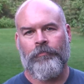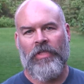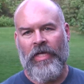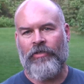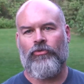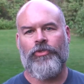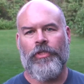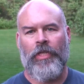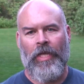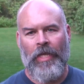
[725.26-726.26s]

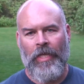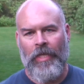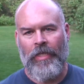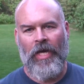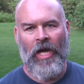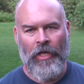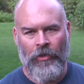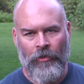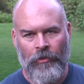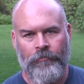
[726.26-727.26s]
nitrogen and
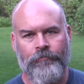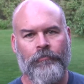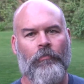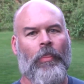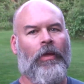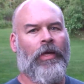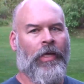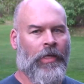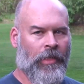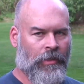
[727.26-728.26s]
iron,
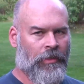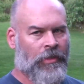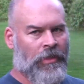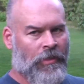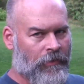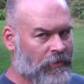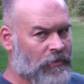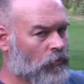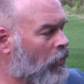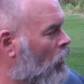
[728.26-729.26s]
and this
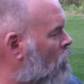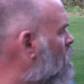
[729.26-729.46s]
is what it looks